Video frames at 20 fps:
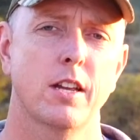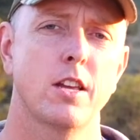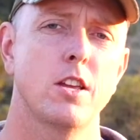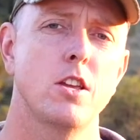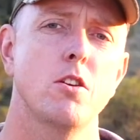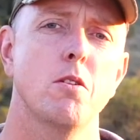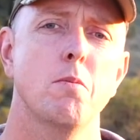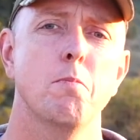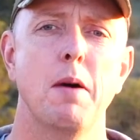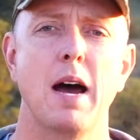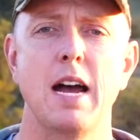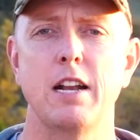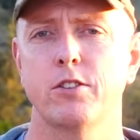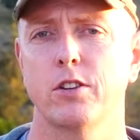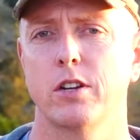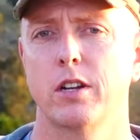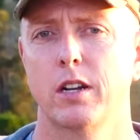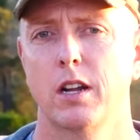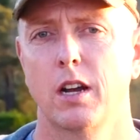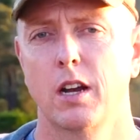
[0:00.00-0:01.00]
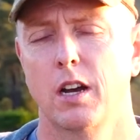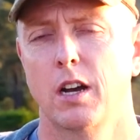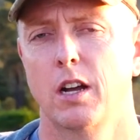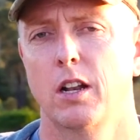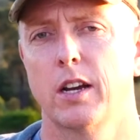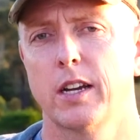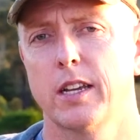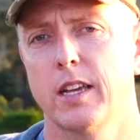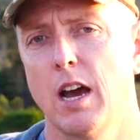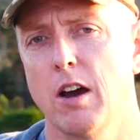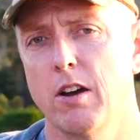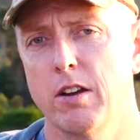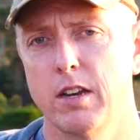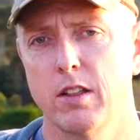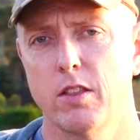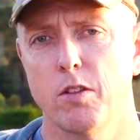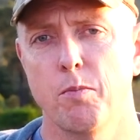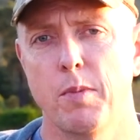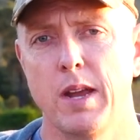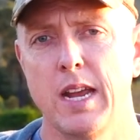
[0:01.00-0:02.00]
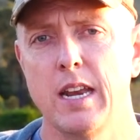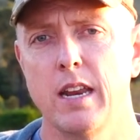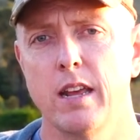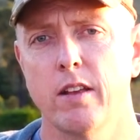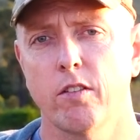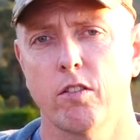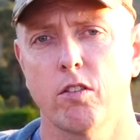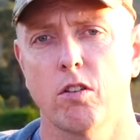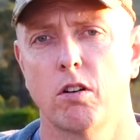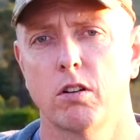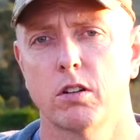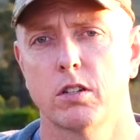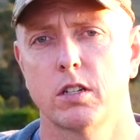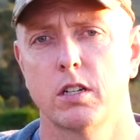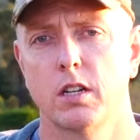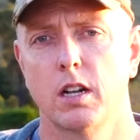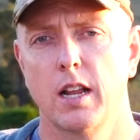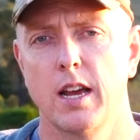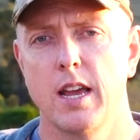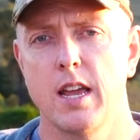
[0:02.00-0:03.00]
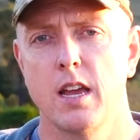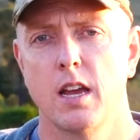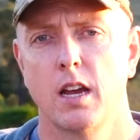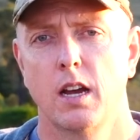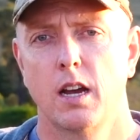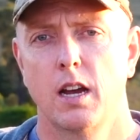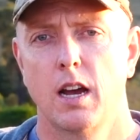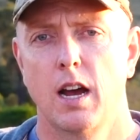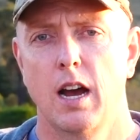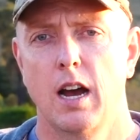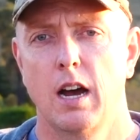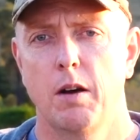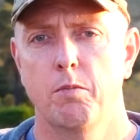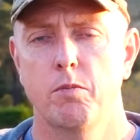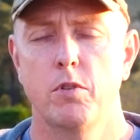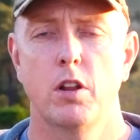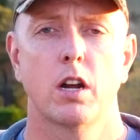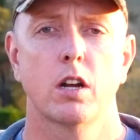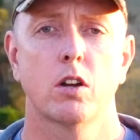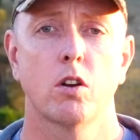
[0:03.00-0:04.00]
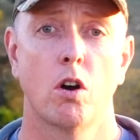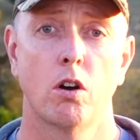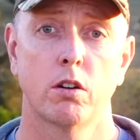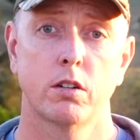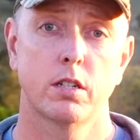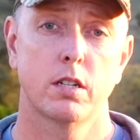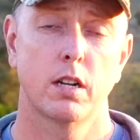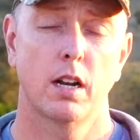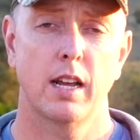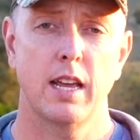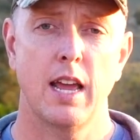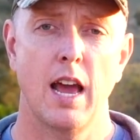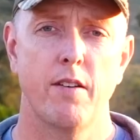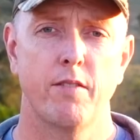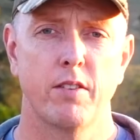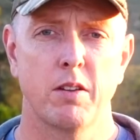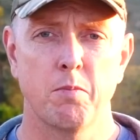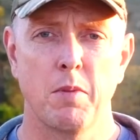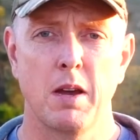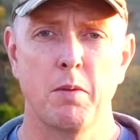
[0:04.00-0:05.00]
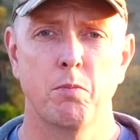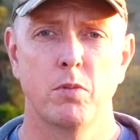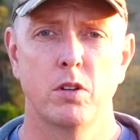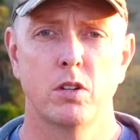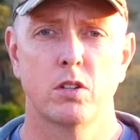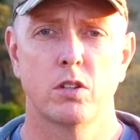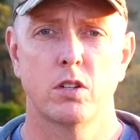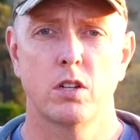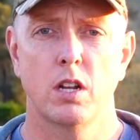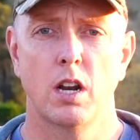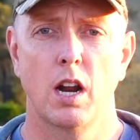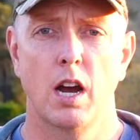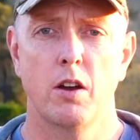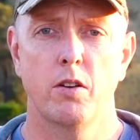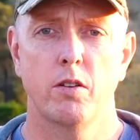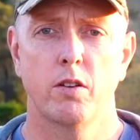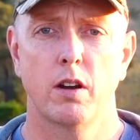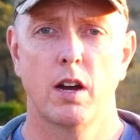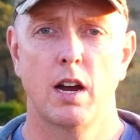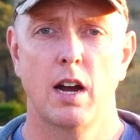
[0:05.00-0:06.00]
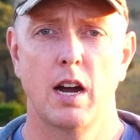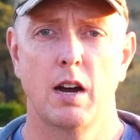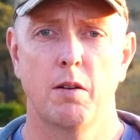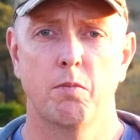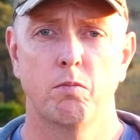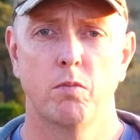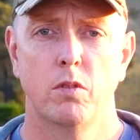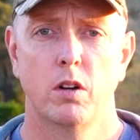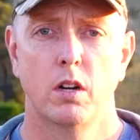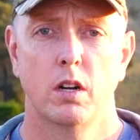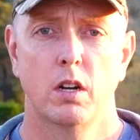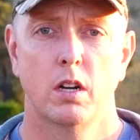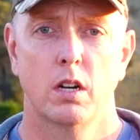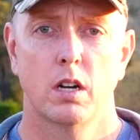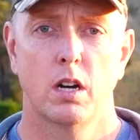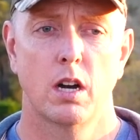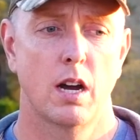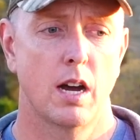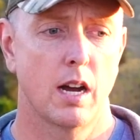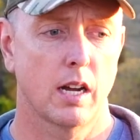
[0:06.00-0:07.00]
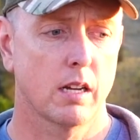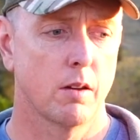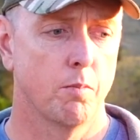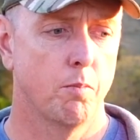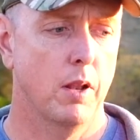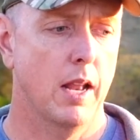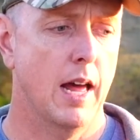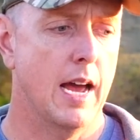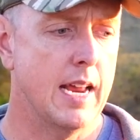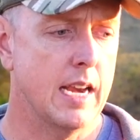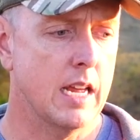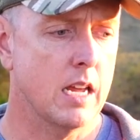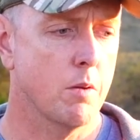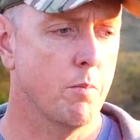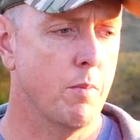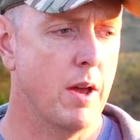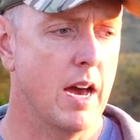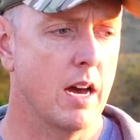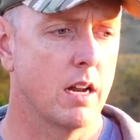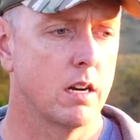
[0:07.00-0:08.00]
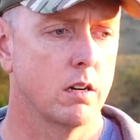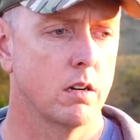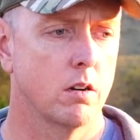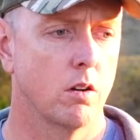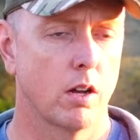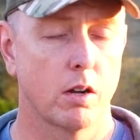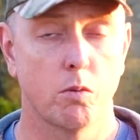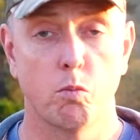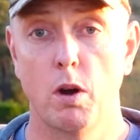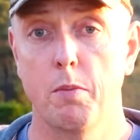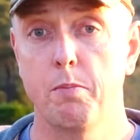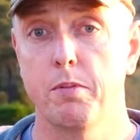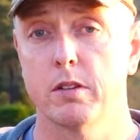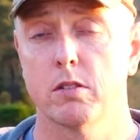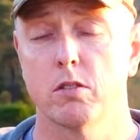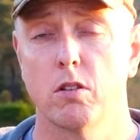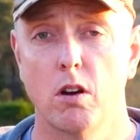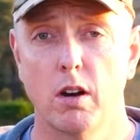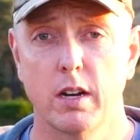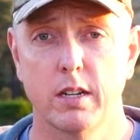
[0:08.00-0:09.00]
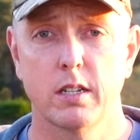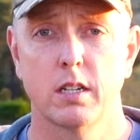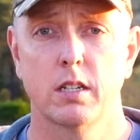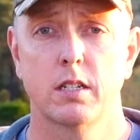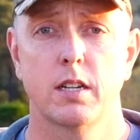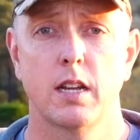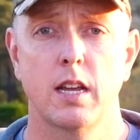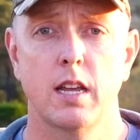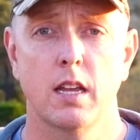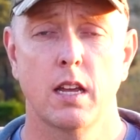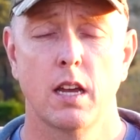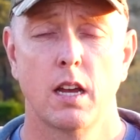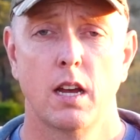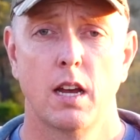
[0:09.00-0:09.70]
can you imagine like going to the meetings constantly, you know, constantly having members, you know, complaining about like weapons licensing,